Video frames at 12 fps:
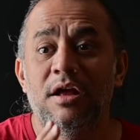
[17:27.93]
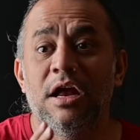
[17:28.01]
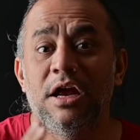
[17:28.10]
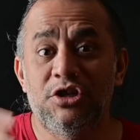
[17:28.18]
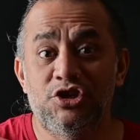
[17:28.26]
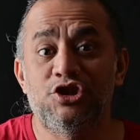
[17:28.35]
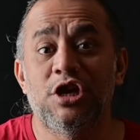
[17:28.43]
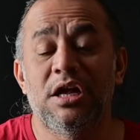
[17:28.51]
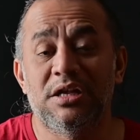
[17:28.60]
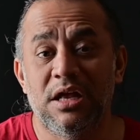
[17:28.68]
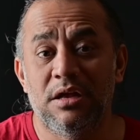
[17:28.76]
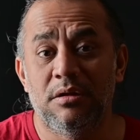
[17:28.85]
it
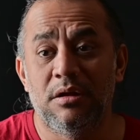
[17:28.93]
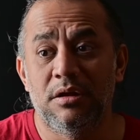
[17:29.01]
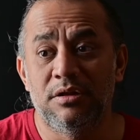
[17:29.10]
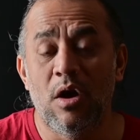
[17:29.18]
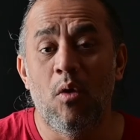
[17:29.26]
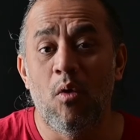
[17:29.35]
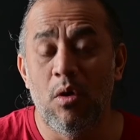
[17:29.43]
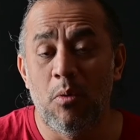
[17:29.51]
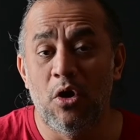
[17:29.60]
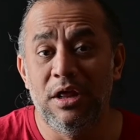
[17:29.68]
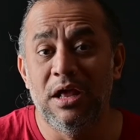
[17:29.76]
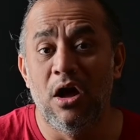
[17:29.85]
shakes the whole
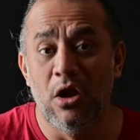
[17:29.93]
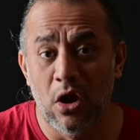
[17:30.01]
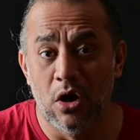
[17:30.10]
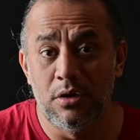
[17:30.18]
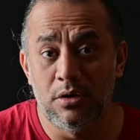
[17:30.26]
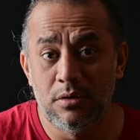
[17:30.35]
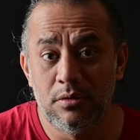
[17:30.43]
body a lot.